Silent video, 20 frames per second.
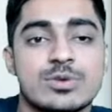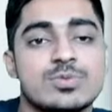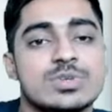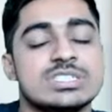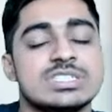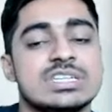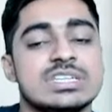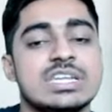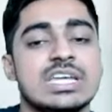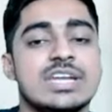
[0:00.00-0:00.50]

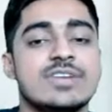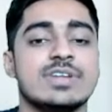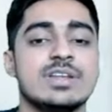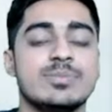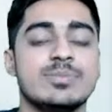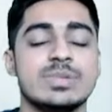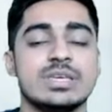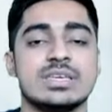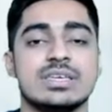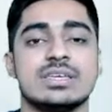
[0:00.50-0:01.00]
question.
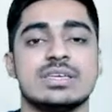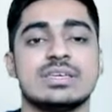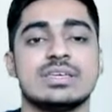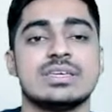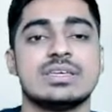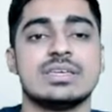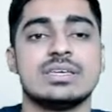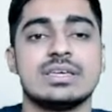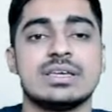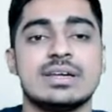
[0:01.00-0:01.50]

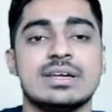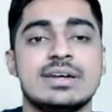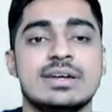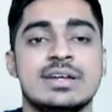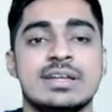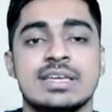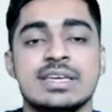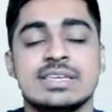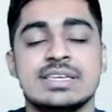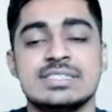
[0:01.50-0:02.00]

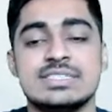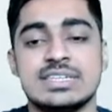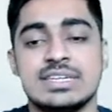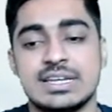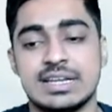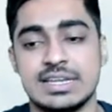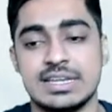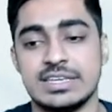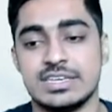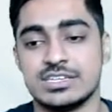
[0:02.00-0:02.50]
Is
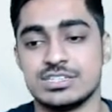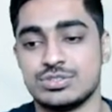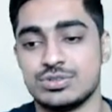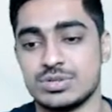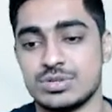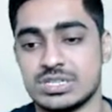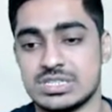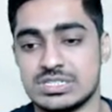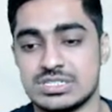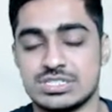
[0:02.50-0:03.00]
it clear,
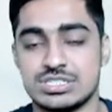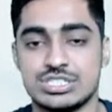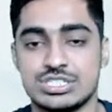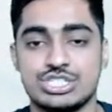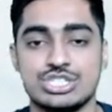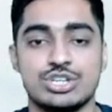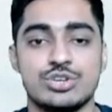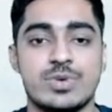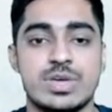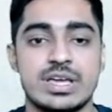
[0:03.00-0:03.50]
students?
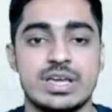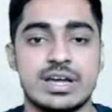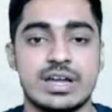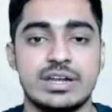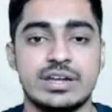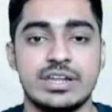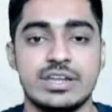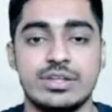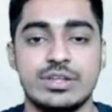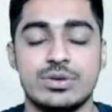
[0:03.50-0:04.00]
Should we
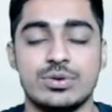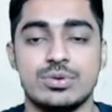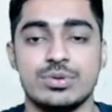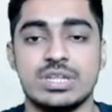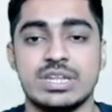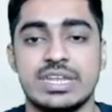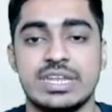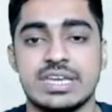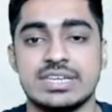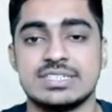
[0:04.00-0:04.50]
continue to
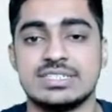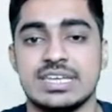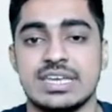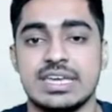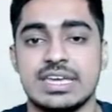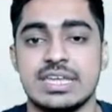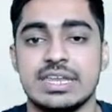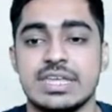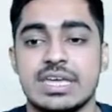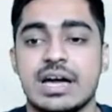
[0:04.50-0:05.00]
the next
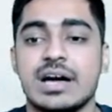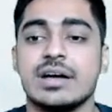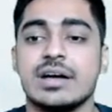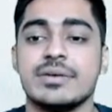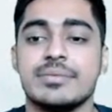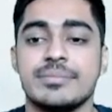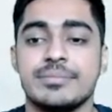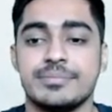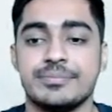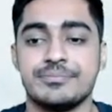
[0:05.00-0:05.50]
area?
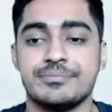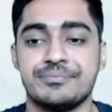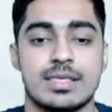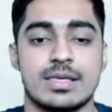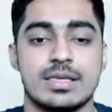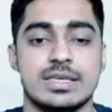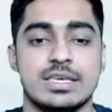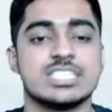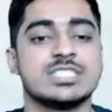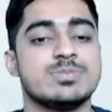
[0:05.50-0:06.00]

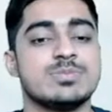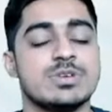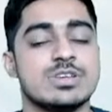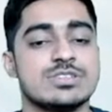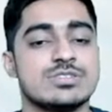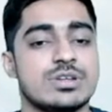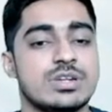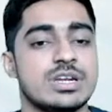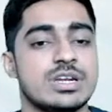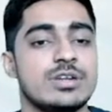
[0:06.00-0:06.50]
Yes, based
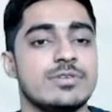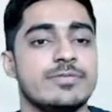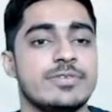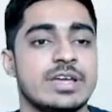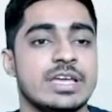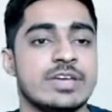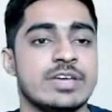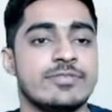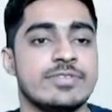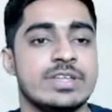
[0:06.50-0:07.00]
on it, we
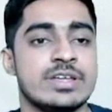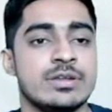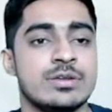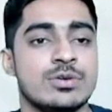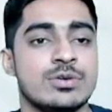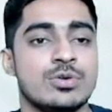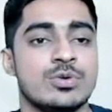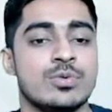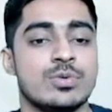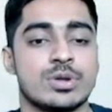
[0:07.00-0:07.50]
give the
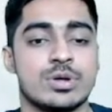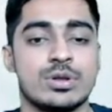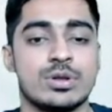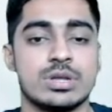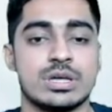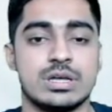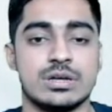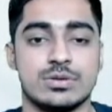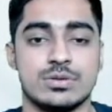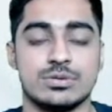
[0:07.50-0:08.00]
overall
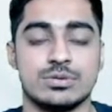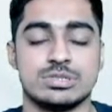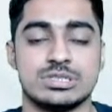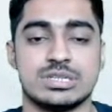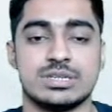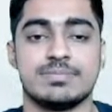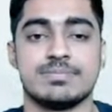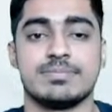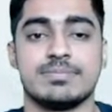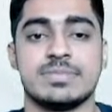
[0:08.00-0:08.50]
conclusion.
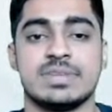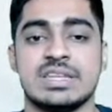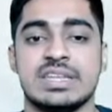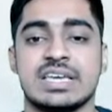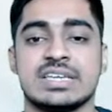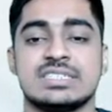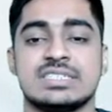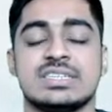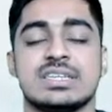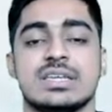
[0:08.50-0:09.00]

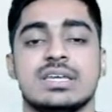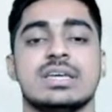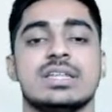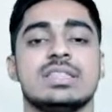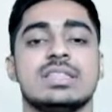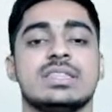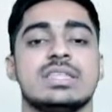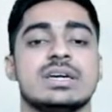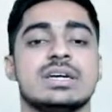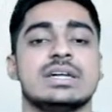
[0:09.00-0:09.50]
Next,
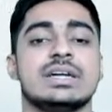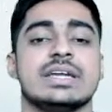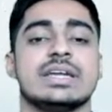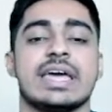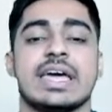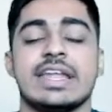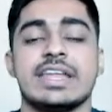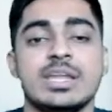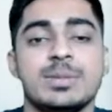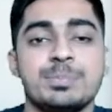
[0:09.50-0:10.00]
third
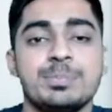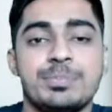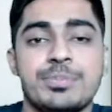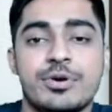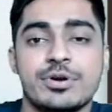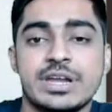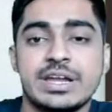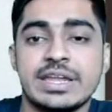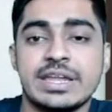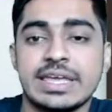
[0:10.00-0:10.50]
and an
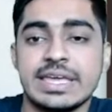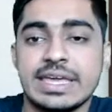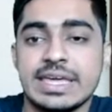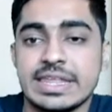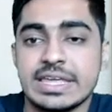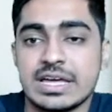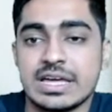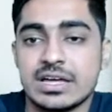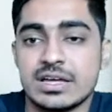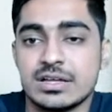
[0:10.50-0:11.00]
important
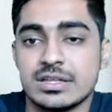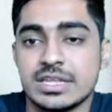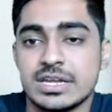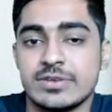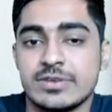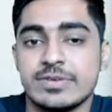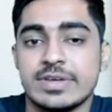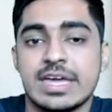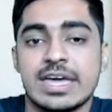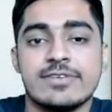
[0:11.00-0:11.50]
area that
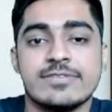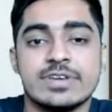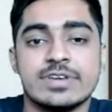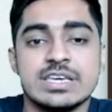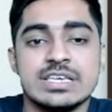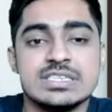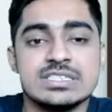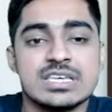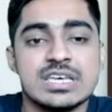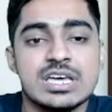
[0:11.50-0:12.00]
we have
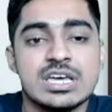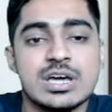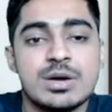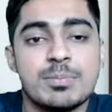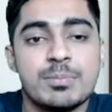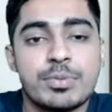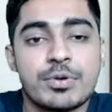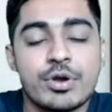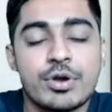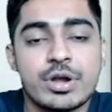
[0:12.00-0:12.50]
is
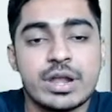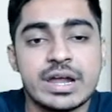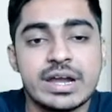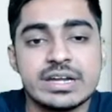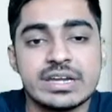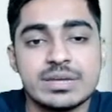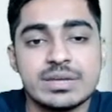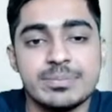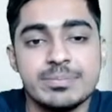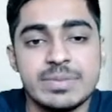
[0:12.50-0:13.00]

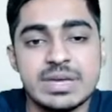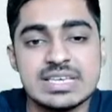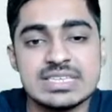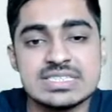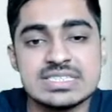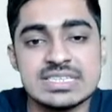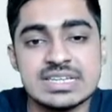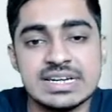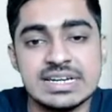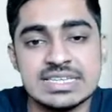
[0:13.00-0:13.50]
product
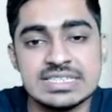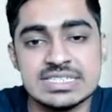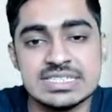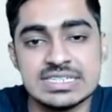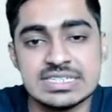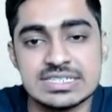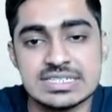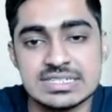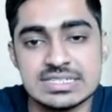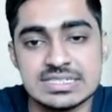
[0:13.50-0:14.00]
mix
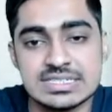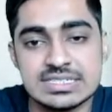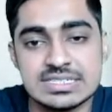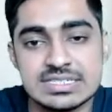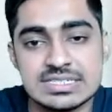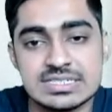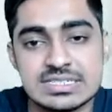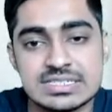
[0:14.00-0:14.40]
decisions.